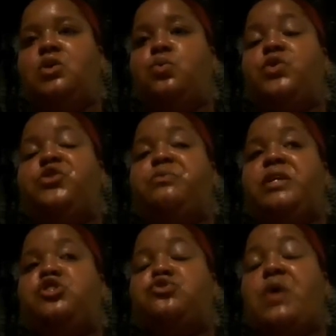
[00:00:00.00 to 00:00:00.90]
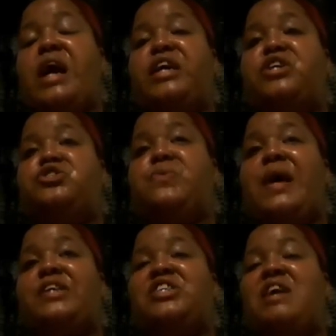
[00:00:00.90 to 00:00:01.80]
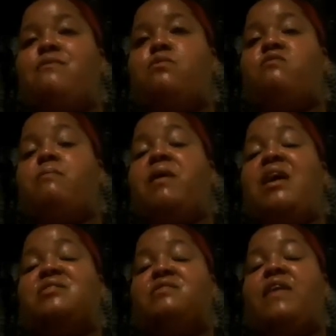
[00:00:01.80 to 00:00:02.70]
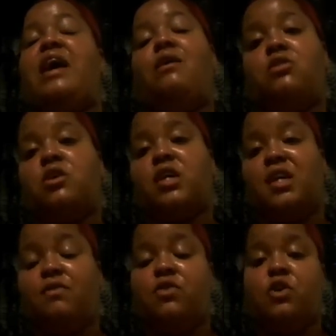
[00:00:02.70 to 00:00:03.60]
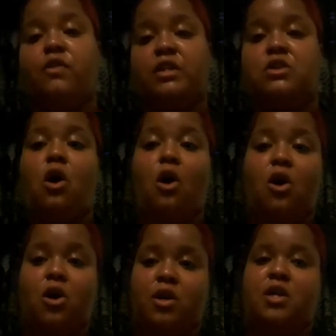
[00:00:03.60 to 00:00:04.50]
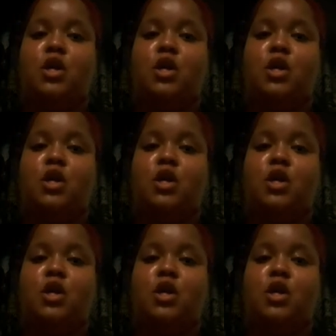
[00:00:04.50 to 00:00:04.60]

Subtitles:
with me trying to actually have more of a positive outlook, even though that's hard